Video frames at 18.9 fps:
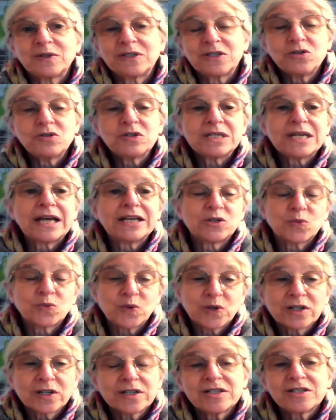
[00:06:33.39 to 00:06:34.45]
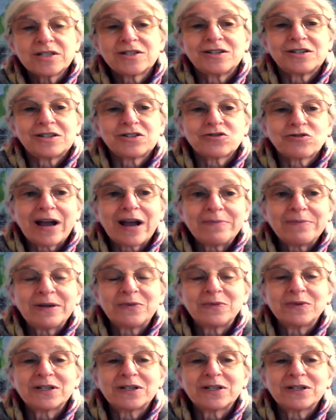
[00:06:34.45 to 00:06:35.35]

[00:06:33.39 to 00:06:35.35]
We'll use nice words to describe it.